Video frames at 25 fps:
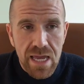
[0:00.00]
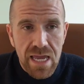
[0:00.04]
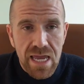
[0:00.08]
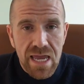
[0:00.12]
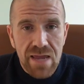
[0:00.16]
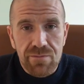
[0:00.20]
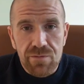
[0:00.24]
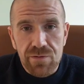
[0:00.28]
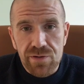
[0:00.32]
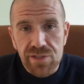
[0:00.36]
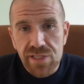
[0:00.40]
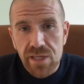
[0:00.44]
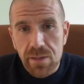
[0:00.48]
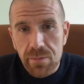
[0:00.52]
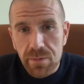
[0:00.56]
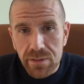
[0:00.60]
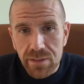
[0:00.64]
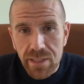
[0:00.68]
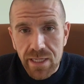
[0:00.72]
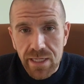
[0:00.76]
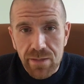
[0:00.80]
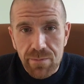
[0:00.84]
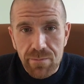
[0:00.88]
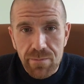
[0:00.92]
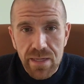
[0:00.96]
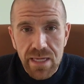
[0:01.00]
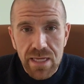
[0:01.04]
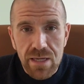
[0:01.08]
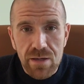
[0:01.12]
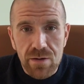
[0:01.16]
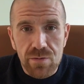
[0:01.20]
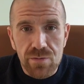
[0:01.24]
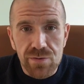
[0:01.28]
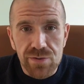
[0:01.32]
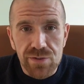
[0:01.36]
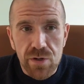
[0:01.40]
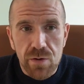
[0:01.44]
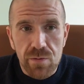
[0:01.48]
If you're someone like me
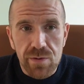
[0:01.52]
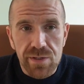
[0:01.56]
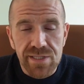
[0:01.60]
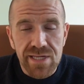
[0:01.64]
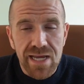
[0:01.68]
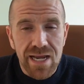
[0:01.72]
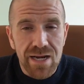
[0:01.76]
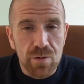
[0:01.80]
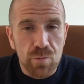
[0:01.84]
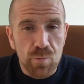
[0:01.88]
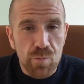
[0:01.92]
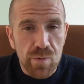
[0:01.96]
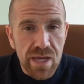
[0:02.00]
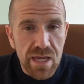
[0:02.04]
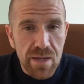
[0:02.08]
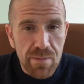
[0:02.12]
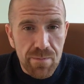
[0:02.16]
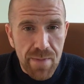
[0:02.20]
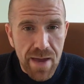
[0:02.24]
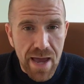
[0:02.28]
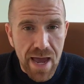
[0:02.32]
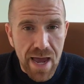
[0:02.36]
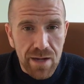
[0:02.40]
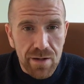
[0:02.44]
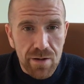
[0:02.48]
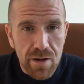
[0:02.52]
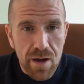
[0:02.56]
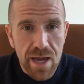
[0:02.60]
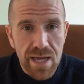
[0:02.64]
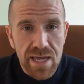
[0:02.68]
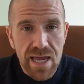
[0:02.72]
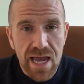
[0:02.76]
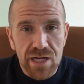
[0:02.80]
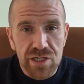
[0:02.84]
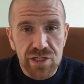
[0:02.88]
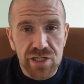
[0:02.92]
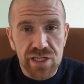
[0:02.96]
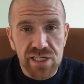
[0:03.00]
who's always had a weak back, I
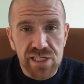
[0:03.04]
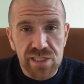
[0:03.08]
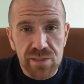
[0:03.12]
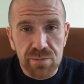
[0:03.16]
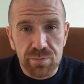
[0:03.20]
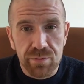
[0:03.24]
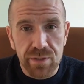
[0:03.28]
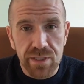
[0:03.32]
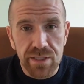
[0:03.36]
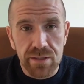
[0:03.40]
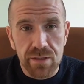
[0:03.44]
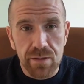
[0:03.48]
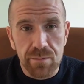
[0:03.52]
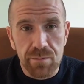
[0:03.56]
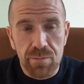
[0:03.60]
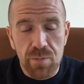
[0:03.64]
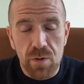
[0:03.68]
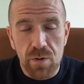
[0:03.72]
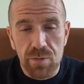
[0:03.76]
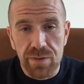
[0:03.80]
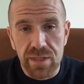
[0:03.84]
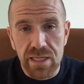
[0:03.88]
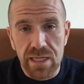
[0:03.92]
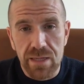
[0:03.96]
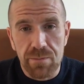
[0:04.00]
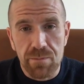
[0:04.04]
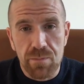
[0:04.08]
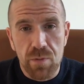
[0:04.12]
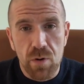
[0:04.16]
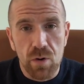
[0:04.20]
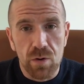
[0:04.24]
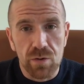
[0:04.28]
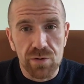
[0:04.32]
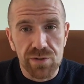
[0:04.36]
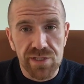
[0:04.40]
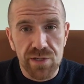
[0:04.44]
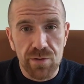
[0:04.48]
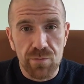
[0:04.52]
actually split the
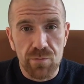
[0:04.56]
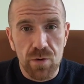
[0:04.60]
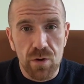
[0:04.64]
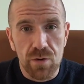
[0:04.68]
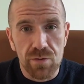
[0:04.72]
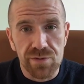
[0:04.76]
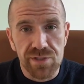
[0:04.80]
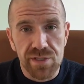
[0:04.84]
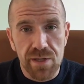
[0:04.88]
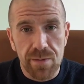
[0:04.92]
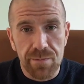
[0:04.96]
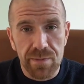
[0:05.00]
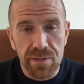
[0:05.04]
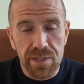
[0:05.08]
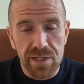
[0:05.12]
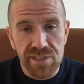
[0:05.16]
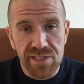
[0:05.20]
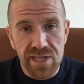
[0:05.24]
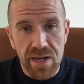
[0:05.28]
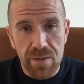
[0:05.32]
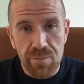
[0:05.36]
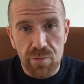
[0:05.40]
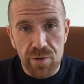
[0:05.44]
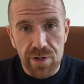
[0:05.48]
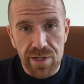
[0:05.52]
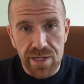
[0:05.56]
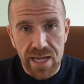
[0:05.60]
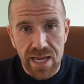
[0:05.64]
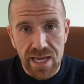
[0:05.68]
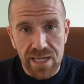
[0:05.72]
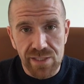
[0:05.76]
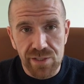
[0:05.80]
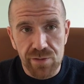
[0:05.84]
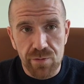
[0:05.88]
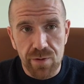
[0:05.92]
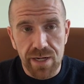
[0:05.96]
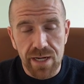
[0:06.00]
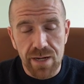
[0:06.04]
pulls and rows up into separate
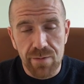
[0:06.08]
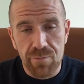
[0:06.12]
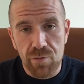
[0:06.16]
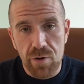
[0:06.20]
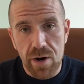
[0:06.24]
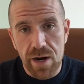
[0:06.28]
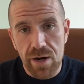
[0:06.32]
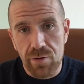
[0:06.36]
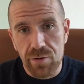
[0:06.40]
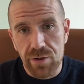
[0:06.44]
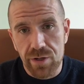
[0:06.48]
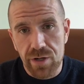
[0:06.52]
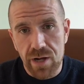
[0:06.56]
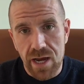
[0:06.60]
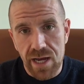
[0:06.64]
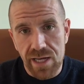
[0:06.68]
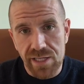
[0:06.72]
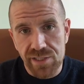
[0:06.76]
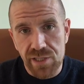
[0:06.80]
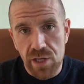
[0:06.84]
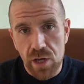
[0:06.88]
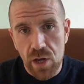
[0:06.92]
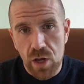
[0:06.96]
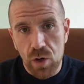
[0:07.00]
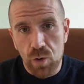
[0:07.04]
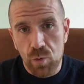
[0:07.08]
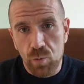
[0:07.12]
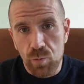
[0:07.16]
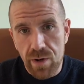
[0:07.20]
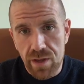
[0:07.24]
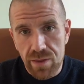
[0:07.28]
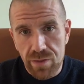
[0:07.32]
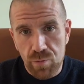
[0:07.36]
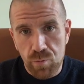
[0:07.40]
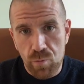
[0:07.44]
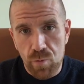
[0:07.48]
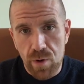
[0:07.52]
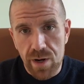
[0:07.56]
days so I can prioritize
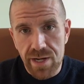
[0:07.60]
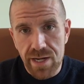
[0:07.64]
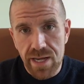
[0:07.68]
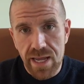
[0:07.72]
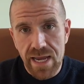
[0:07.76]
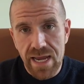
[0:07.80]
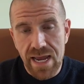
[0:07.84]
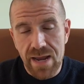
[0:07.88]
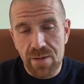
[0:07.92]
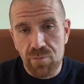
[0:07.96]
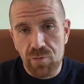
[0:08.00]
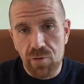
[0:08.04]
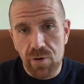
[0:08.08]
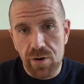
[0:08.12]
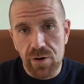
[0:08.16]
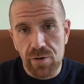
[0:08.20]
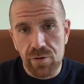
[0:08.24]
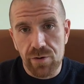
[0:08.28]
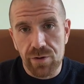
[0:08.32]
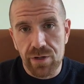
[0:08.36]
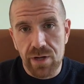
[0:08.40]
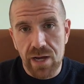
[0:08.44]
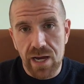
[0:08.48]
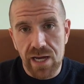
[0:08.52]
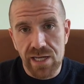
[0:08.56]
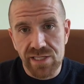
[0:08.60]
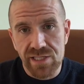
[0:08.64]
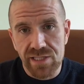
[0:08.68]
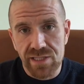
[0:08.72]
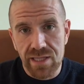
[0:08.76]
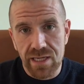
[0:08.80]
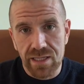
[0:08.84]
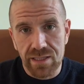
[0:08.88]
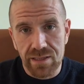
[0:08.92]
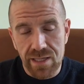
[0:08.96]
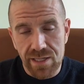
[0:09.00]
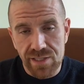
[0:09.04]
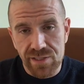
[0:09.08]
width one day and prioritize
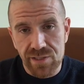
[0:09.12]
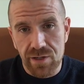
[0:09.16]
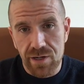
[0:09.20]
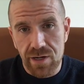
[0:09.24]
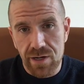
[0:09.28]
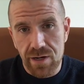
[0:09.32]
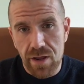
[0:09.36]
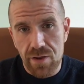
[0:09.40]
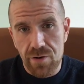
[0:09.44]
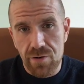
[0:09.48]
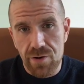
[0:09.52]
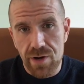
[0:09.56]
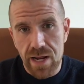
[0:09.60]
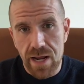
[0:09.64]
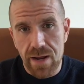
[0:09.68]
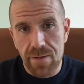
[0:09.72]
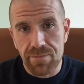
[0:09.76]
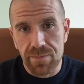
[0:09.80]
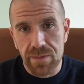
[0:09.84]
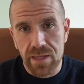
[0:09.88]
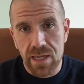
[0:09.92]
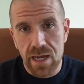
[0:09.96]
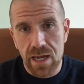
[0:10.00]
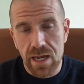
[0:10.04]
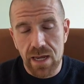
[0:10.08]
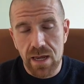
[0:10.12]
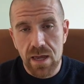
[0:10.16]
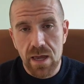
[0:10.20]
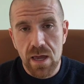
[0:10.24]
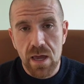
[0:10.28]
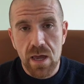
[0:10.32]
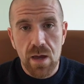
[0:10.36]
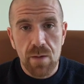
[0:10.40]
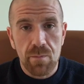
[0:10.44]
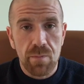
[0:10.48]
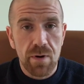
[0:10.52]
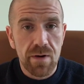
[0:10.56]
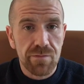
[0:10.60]
thickness on another day. Okay.
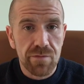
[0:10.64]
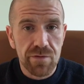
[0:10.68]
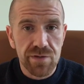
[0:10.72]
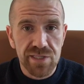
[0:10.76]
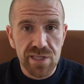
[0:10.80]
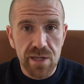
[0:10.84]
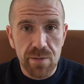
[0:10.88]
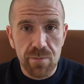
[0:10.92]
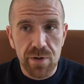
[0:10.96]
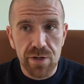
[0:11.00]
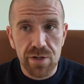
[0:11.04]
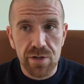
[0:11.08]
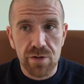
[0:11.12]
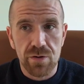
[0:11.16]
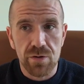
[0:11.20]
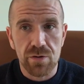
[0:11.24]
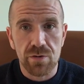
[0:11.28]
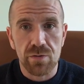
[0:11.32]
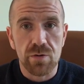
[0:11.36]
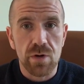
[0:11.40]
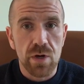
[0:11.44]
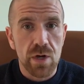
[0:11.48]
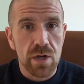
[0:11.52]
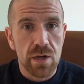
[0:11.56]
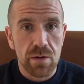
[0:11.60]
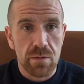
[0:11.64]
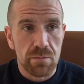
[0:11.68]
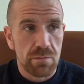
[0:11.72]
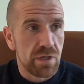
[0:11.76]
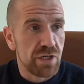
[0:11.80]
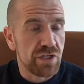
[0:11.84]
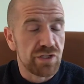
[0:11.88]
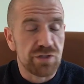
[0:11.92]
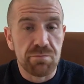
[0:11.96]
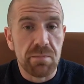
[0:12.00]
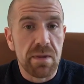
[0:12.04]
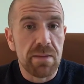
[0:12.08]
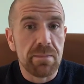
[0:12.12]
But if you're someone who
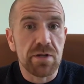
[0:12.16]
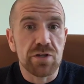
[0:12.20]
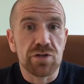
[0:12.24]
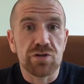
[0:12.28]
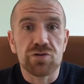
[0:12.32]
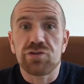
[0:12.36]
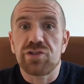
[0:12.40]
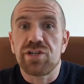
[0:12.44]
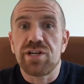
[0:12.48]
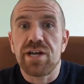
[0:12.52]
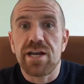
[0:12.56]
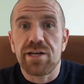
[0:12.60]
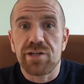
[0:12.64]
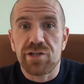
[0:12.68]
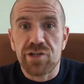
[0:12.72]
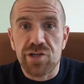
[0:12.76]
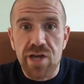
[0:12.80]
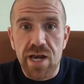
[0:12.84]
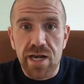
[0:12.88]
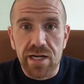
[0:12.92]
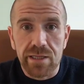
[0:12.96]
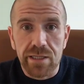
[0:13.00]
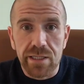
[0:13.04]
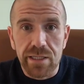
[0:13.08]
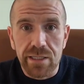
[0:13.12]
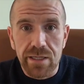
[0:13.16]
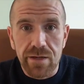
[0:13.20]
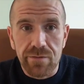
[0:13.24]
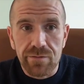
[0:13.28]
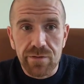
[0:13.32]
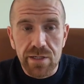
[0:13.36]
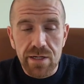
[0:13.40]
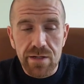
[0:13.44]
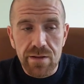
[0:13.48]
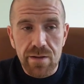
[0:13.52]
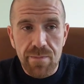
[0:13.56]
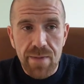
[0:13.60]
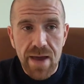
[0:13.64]
is maybe genetically
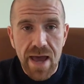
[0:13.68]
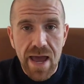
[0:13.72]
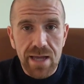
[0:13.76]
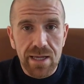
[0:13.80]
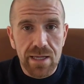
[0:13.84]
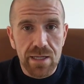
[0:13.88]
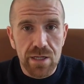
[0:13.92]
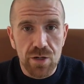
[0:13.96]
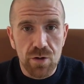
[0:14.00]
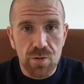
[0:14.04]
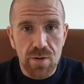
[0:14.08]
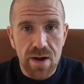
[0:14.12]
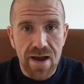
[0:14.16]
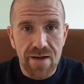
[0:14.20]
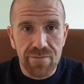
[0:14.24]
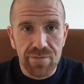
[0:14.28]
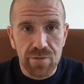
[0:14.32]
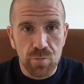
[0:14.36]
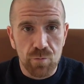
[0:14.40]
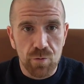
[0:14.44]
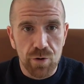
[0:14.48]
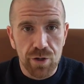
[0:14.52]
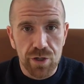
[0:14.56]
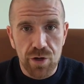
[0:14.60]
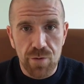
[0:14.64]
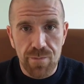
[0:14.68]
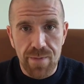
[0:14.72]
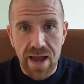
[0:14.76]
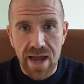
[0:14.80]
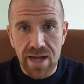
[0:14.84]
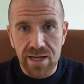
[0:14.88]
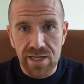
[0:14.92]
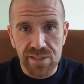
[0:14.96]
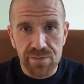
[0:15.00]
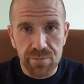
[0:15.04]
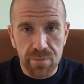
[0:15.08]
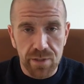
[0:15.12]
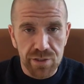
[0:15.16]
gifted in the back and you don't have to work your
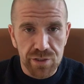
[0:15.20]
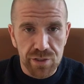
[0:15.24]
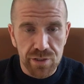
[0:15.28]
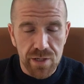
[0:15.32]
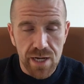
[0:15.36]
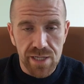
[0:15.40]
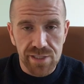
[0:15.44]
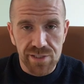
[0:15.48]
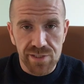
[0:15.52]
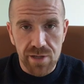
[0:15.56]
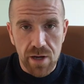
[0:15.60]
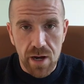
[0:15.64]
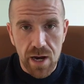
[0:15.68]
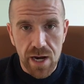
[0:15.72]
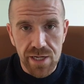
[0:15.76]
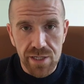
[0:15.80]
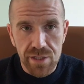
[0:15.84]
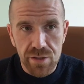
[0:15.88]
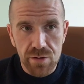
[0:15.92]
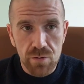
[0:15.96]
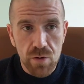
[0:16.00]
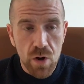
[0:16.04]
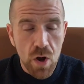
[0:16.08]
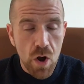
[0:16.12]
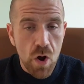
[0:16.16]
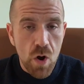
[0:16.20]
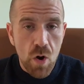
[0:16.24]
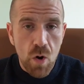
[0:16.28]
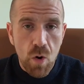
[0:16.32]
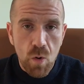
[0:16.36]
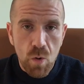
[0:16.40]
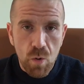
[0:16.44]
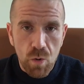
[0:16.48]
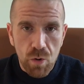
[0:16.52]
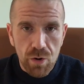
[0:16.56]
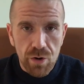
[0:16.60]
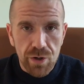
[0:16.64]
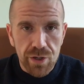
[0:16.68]
back as much as I do,
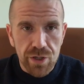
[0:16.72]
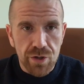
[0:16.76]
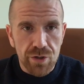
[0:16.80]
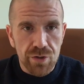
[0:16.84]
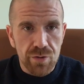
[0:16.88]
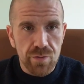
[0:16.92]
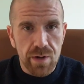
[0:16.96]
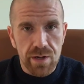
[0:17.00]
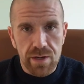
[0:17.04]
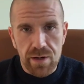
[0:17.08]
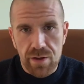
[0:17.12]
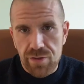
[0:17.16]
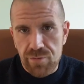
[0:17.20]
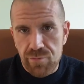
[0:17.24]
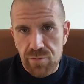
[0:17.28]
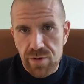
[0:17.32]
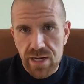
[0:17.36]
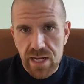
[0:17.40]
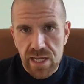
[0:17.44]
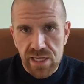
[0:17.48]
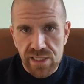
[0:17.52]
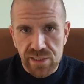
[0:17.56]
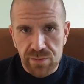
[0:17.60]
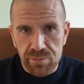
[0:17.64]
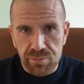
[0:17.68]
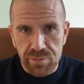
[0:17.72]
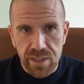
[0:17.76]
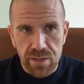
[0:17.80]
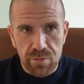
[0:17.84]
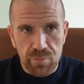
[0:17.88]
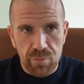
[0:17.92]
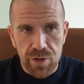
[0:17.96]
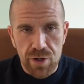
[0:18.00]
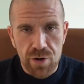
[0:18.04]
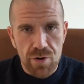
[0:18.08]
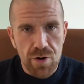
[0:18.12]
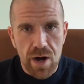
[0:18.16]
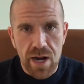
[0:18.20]
or you're doing a 3-day split
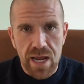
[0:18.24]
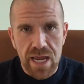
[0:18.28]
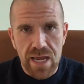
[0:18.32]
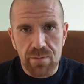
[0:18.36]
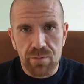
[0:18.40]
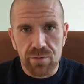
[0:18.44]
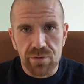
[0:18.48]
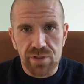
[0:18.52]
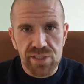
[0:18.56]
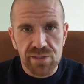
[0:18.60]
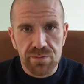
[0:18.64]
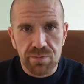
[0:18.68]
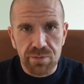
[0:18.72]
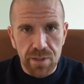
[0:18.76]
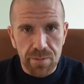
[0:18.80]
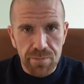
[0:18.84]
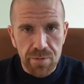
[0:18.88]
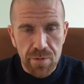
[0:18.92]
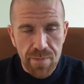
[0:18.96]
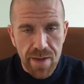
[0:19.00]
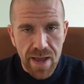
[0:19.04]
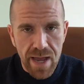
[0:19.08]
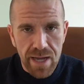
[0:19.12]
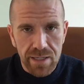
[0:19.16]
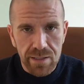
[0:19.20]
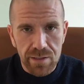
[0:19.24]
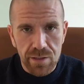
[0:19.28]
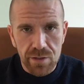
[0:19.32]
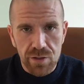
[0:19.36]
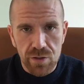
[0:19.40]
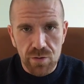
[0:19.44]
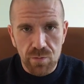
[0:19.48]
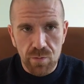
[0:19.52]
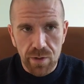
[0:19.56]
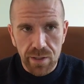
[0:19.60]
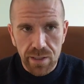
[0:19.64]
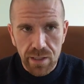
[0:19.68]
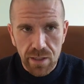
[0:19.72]
where you're not able to split up your back into
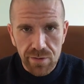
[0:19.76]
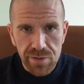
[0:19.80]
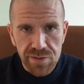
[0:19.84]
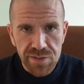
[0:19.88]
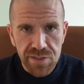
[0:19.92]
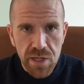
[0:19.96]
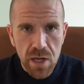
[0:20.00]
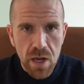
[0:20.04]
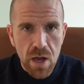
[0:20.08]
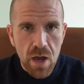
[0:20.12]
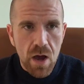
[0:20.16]
two workouts,